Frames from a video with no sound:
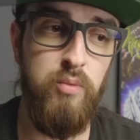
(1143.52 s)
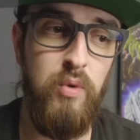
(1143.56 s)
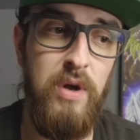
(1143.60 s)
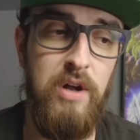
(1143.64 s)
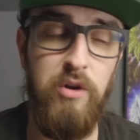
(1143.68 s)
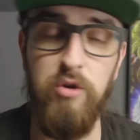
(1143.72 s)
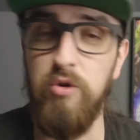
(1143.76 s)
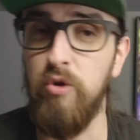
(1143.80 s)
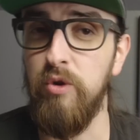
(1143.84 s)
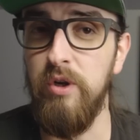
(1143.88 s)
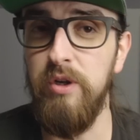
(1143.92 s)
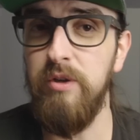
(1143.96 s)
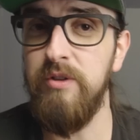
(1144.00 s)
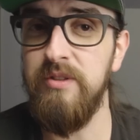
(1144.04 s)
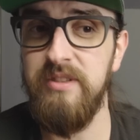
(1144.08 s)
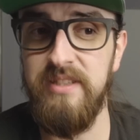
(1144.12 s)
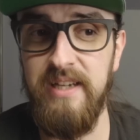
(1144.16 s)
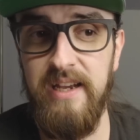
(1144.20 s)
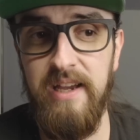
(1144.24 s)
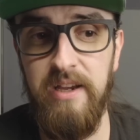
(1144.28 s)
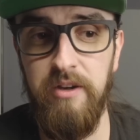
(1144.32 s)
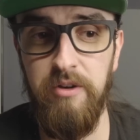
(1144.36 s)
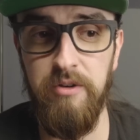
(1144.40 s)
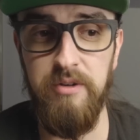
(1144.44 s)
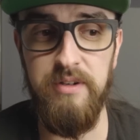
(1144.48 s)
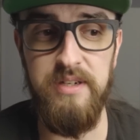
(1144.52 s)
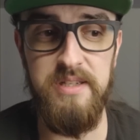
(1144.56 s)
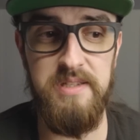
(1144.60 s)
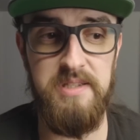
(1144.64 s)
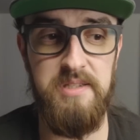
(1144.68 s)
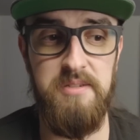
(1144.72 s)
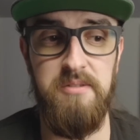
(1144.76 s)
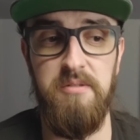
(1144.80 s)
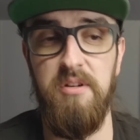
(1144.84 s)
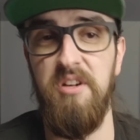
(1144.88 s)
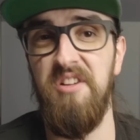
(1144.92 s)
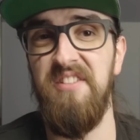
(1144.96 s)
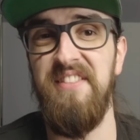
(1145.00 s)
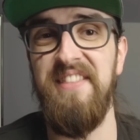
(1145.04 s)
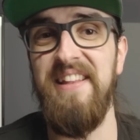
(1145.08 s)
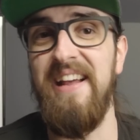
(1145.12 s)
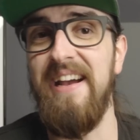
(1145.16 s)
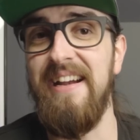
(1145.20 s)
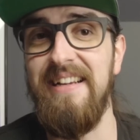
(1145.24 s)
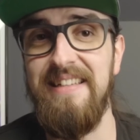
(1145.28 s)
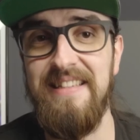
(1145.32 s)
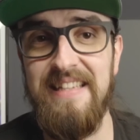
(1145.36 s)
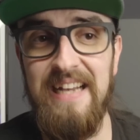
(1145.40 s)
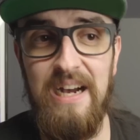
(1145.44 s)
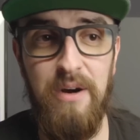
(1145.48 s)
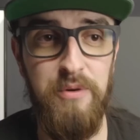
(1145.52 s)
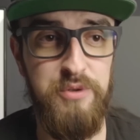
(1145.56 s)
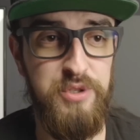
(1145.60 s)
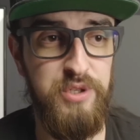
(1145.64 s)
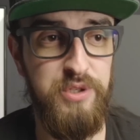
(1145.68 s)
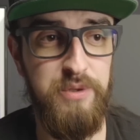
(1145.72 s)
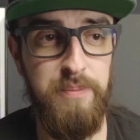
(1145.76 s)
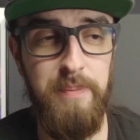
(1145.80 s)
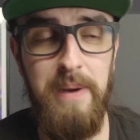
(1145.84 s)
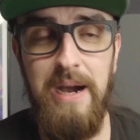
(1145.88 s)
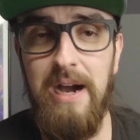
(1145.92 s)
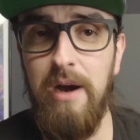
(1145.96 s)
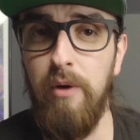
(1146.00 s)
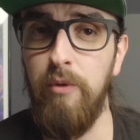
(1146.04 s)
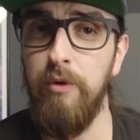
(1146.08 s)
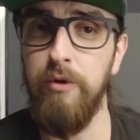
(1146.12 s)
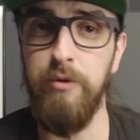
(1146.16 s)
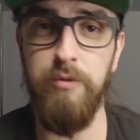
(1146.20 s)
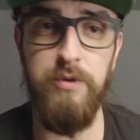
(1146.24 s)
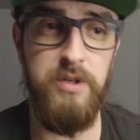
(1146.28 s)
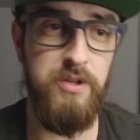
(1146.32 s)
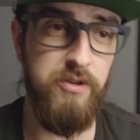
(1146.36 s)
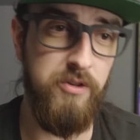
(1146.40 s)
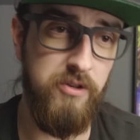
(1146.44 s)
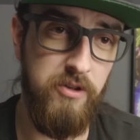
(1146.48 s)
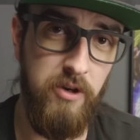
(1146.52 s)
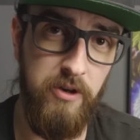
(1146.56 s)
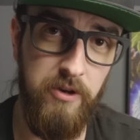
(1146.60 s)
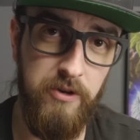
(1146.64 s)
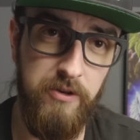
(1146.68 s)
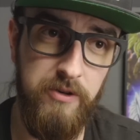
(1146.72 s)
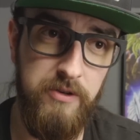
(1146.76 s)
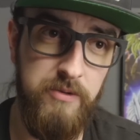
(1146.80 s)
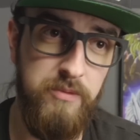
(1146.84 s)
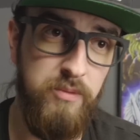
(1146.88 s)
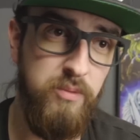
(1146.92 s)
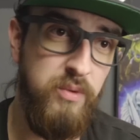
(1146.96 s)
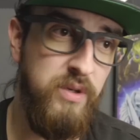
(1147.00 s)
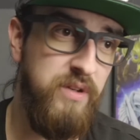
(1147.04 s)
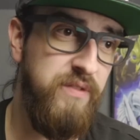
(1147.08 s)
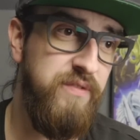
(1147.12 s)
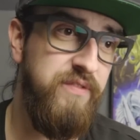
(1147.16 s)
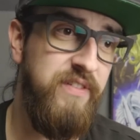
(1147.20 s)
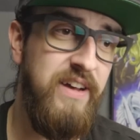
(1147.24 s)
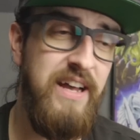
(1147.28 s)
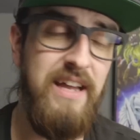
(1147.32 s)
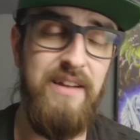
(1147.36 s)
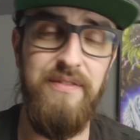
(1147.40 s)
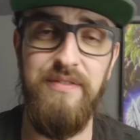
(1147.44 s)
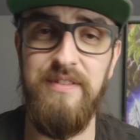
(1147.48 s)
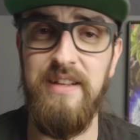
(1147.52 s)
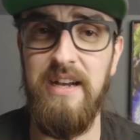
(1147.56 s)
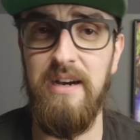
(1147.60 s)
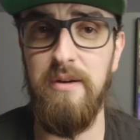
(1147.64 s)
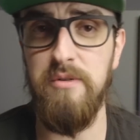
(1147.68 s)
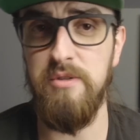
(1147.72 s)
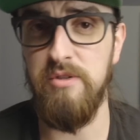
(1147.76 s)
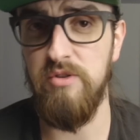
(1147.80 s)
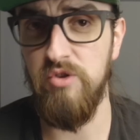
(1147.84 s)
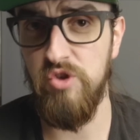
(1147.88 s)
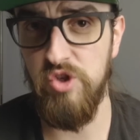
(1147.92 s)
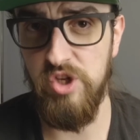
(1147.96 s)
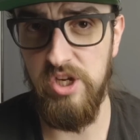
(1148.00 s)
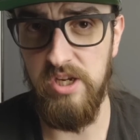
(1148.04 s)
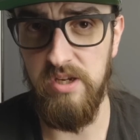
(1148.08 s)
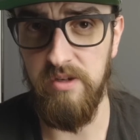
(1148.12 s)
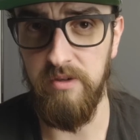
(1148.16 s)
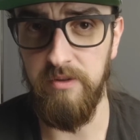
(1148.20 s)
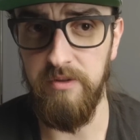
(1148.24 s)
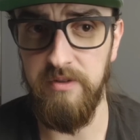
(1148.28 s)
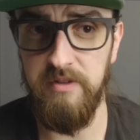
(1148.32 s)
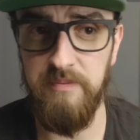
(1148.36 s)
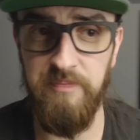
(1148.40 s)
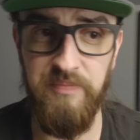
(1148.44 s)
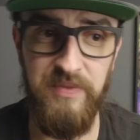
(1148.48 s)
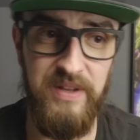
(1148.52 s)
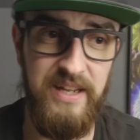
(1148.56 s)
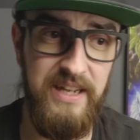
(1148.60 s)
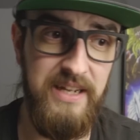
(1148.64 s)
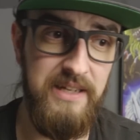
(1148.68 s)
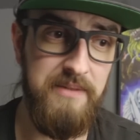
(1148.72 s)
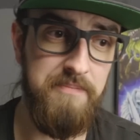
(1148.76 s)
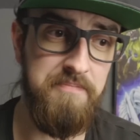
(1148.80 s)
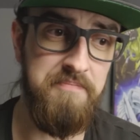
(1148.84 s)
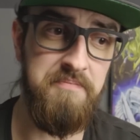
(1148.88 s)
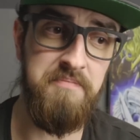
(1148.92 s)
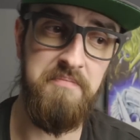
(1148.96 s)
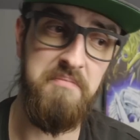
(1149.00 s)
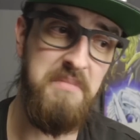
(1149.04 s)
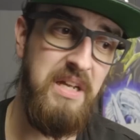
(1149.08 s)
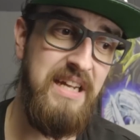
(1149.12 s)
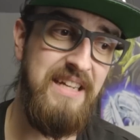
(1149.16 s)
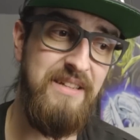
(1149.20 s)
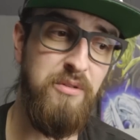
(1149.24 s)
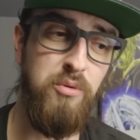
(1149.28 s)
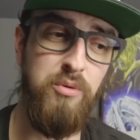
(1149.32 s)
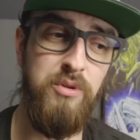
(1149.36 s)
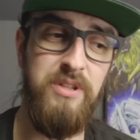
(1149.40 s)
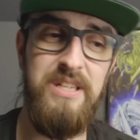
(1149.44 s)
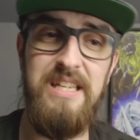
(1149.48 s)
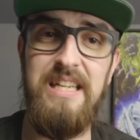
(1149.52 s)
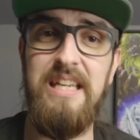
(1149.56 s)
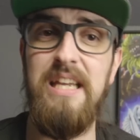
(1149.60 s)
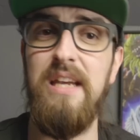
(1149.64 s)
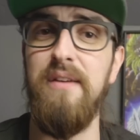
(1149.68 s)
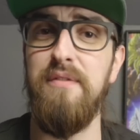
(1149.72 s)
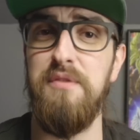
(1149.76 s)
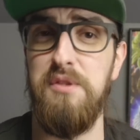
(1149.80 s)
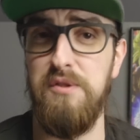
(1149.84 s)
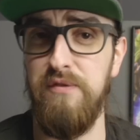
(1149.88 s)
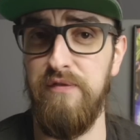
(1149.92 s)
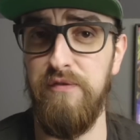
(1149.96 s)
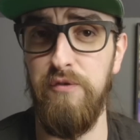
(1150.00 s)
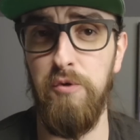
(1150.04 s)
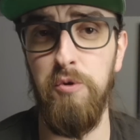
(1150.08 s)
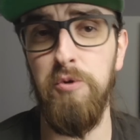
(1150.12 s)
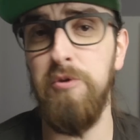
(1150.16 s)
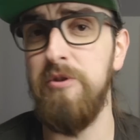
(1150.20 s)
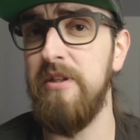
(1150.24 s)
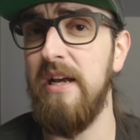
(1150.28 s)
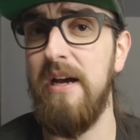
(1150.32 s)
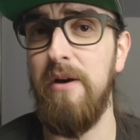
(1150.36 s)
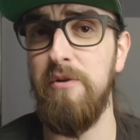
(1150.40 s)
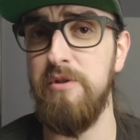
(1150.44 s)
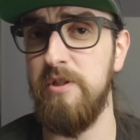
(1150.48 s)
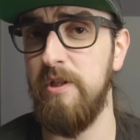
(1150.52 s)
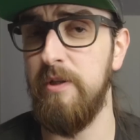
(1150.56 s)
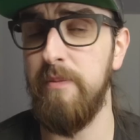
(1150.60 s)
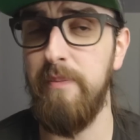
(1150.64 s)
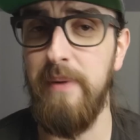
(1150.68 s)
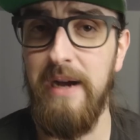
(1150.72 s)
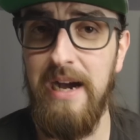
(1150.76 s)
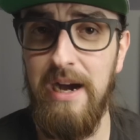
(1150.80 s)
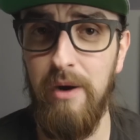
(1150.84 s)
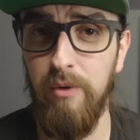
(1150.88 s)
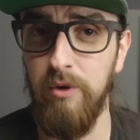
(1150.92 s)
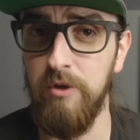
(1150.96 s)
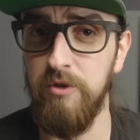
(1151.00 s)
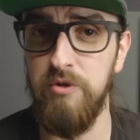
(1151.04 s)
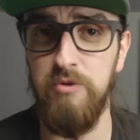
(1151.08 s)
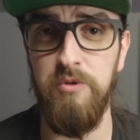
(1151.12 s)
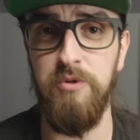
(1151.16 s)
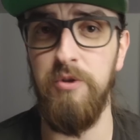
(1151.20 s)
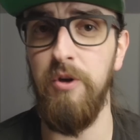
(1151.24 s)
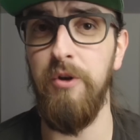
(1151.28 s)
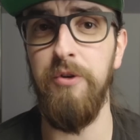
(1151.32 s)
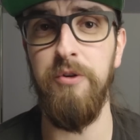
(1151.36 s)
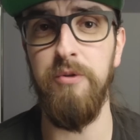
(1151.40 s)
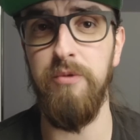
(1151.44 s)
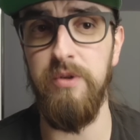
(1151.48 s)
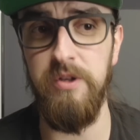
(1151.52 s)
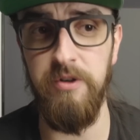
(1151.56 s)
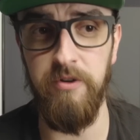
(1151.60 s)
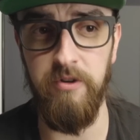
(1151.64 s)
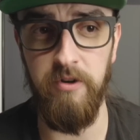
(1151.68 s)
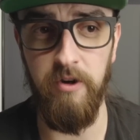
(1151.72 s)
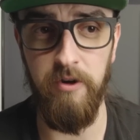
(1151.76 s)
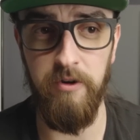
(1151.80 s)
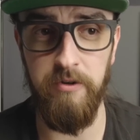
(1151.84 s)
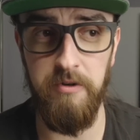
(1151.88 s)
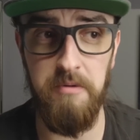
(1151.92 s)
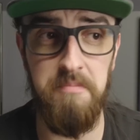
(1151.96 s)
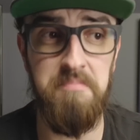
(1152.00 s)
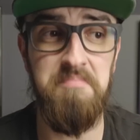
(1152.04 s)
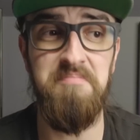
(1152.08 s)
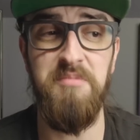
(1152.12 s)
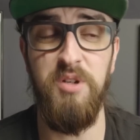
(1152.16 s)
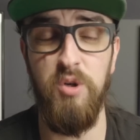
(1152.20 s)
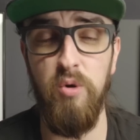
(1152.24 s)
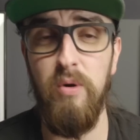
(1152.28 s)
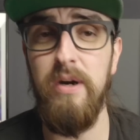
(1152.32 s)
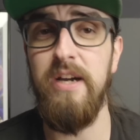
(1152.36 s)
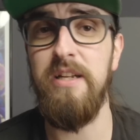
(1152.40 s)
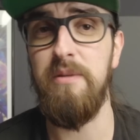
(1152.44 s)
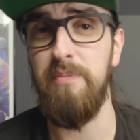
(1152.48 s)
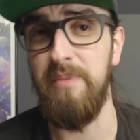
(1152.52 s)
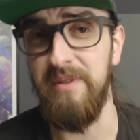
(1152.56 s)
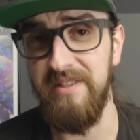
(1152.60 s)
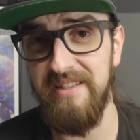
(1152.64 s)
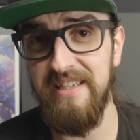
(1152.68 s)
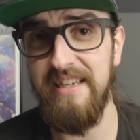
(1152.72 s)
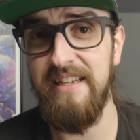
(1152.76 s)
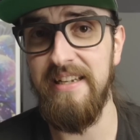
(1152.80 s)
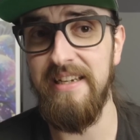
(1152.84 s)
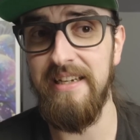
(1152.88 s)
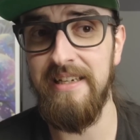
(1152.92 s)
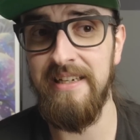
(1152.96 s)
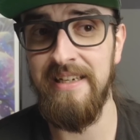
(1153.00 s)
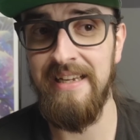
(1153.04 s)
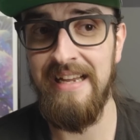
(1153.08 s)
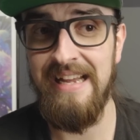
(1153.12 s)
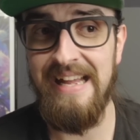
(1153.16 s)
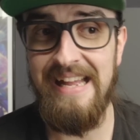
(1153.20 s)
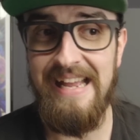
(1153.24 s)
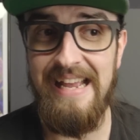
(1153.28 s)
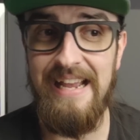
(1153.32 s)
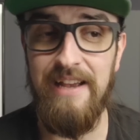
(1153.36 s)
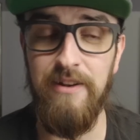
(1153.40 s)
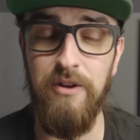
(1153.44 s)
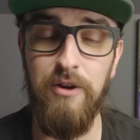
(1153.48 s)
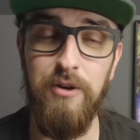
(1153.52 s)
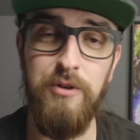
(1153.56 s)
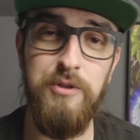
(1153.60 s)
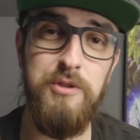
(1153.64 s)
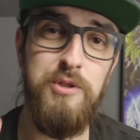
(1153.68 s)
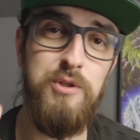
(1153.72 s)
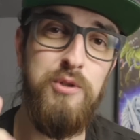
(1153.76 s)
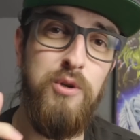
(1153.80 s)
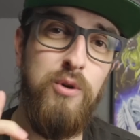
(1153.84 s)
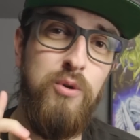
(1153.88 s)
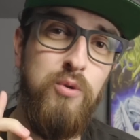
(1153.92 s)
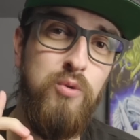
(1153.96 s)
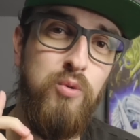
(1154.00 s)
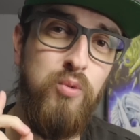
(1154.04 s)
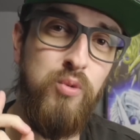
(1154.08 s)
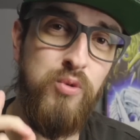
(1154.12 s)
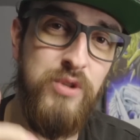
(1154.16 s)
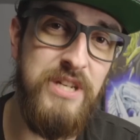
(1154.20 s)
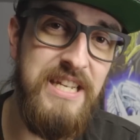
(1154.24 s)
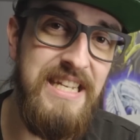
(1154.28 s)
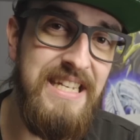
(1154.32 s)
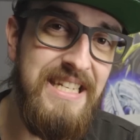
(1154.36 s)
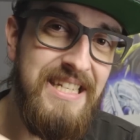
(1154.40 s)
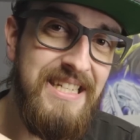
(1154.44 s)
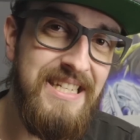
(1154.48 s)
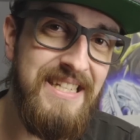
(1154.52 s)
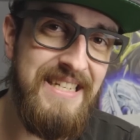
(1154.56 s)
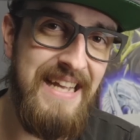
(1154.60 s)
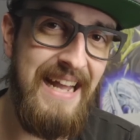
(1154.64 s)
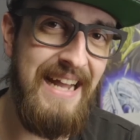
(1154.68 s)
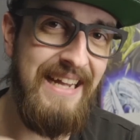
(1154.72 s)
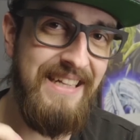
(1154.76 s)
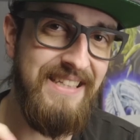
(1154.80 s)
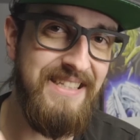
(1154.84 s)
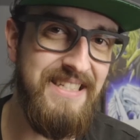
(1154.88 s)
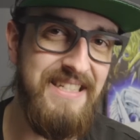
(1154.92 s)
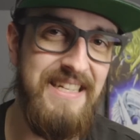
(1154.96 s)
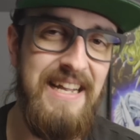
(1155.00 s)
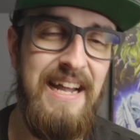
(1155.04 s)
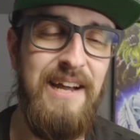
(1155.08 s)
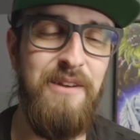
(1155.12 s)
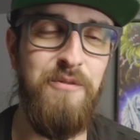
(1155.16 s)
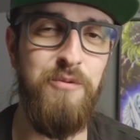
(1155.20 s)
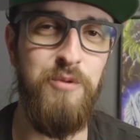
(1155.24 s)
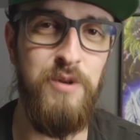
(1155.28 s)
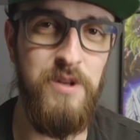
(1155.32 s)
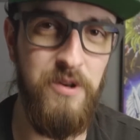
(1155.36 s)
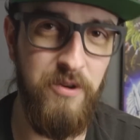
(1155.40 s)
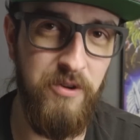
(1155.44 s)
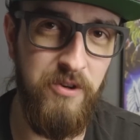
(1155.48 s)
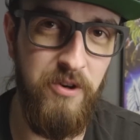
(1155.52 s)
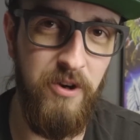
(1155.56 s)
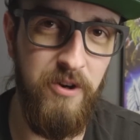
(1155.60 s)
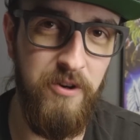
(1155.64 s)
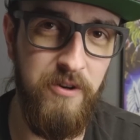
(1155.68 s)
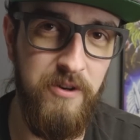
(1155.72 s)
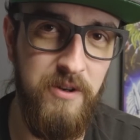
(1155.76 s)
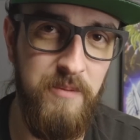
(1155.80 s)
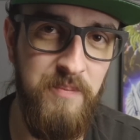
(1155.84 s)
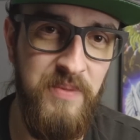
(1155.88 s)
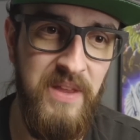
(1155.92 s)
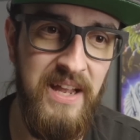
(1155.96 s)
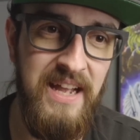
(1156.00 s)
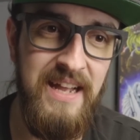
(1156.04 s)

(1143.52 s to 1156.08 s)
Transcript: While Crayon Tiger is a 9,000 power rearguard with 5,000 shield, and it only gives 4,000 power to another rearguard, quite pathetic, it also restands that rearguard.